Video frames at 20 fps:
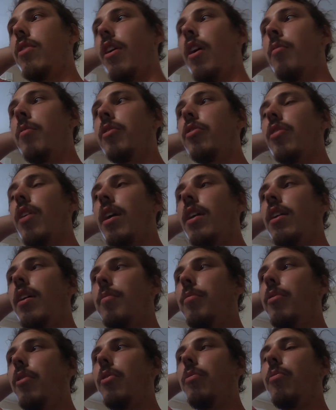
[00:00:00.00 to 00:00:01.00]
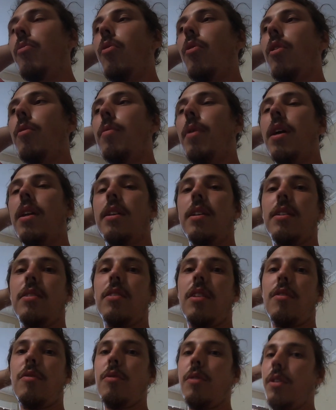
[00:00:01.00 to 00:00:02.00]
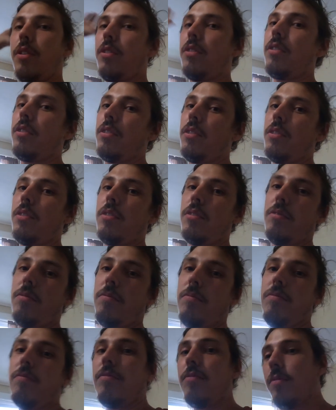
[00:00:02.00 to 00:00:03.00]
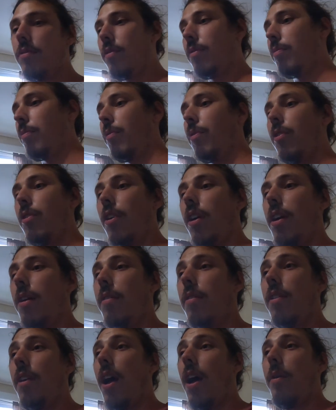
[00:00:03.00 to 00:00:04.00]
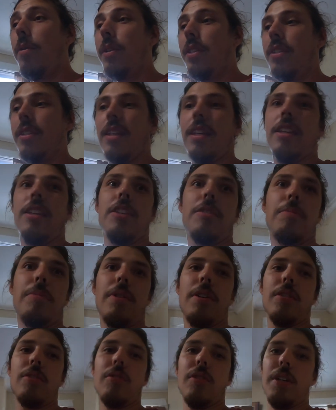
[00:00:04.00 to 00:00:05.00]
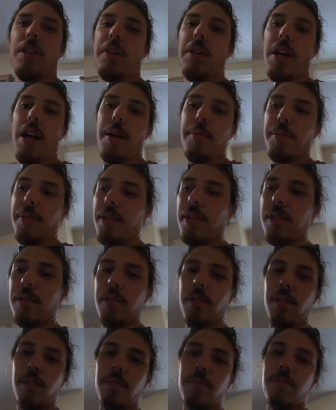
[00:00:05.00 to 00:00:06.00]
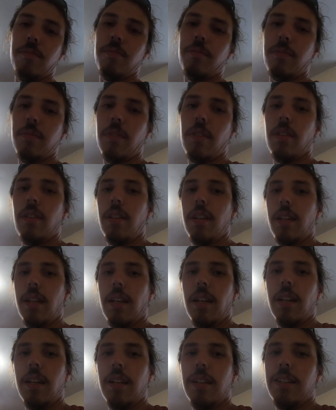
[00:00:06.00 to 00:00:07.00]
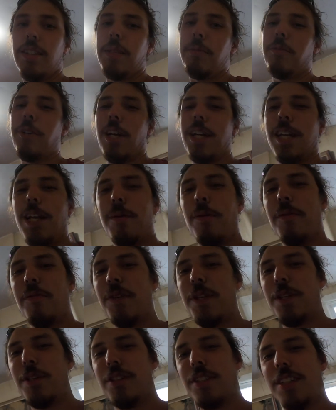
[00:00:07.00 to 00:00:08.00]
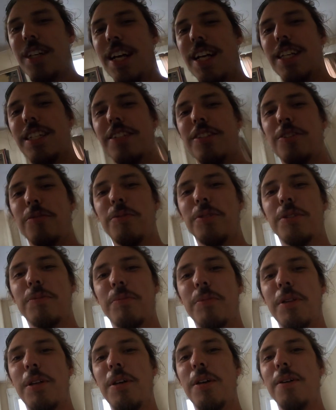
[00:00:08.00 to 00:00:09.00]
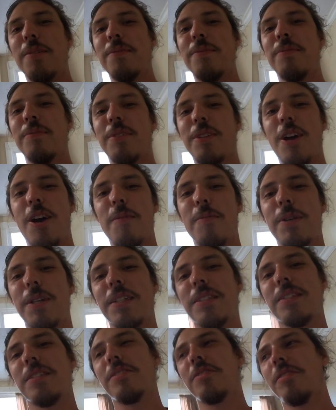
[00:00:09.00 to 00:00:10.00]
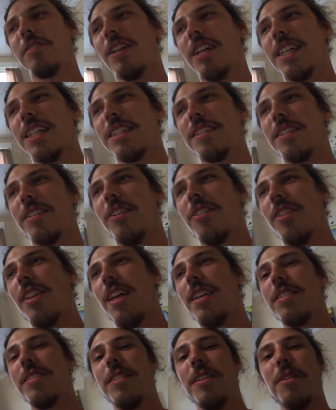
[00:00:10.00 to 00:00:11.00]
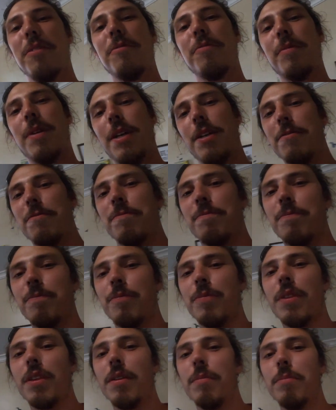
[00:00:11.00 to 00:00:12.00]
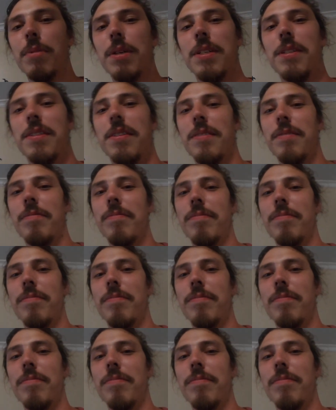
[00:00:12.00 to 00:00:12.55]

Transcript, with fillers: I'm gonna try to upload more of my editing softwares cra- I always say this, but it's really crappy. So just keep checking out my videos, guys. Show me some love, comments, likes, all that stuff, man. Peace.